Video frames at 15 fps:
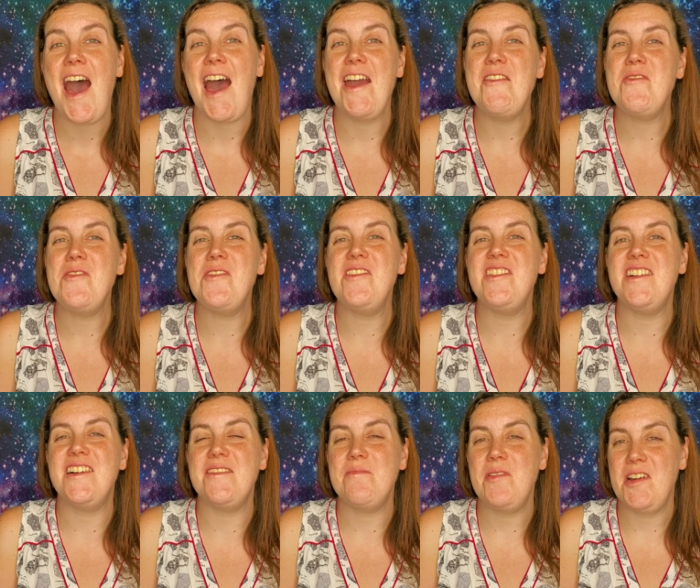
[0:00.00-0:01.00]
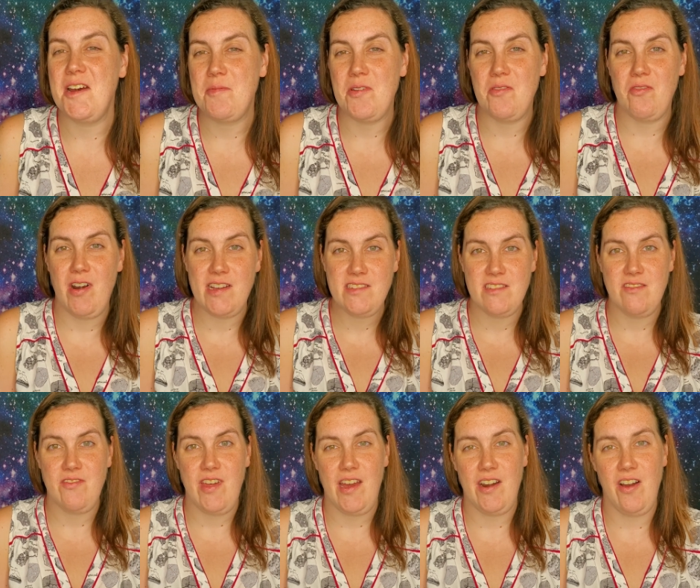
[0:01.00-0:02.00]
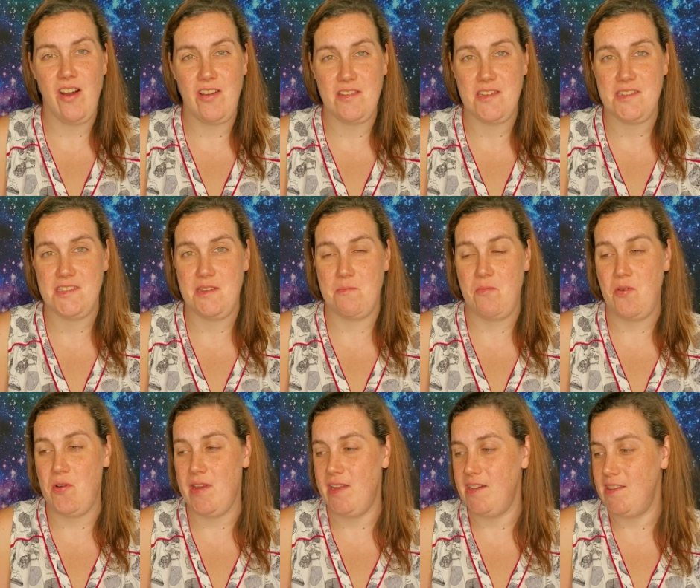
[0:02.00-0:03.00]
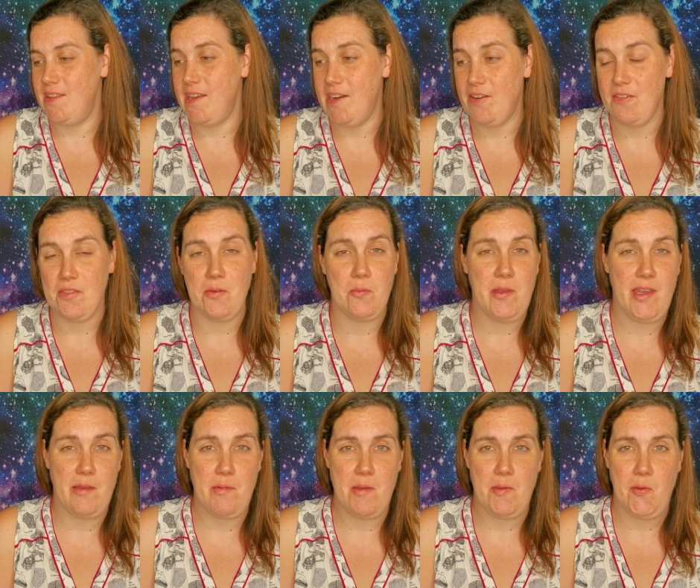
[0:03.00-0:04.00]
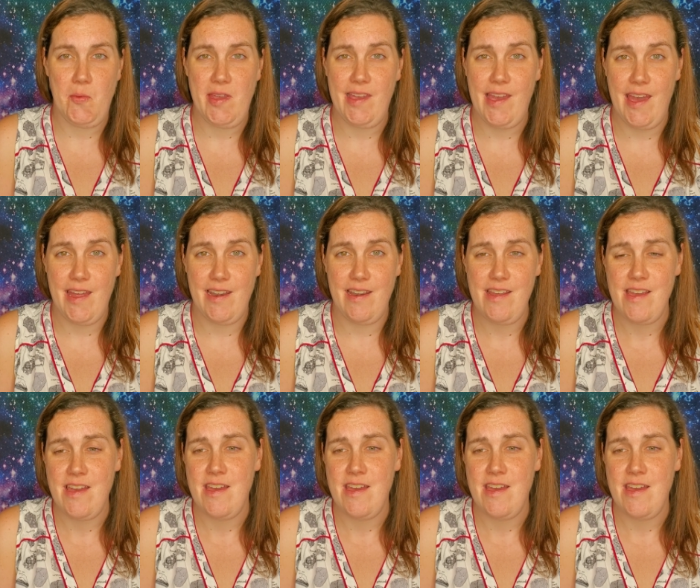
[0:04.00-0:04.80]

I will put up the rest of that haul at some point later in the week, maybe the weekend.